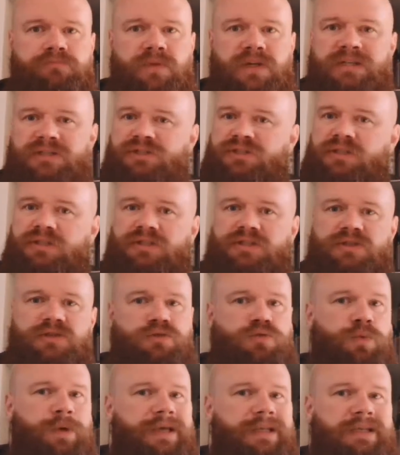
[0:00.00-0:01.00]
It's just
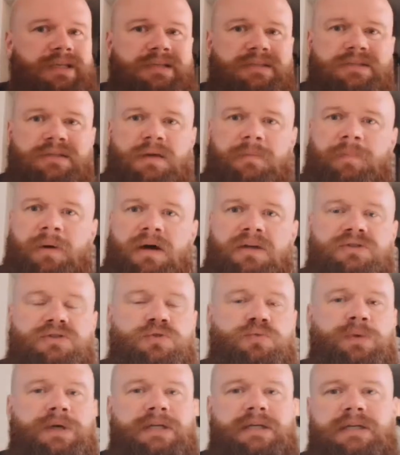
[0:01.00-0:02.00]
sweetness upon
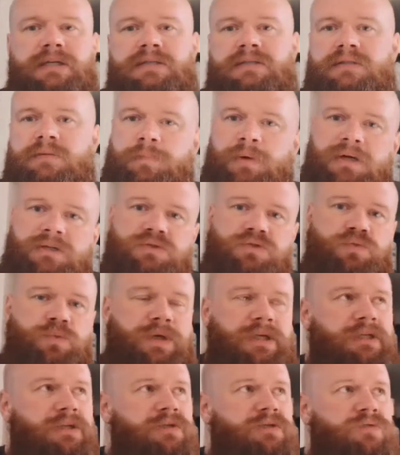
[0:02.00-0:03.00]
sweetness upon
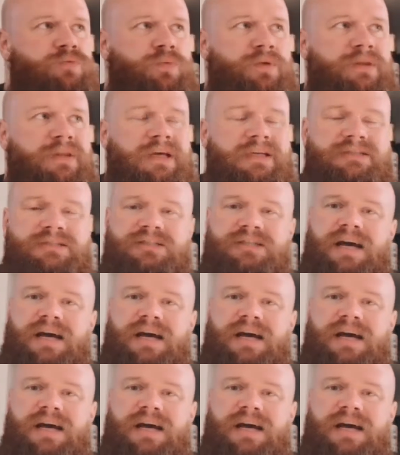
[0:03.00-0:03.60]
sweetness with that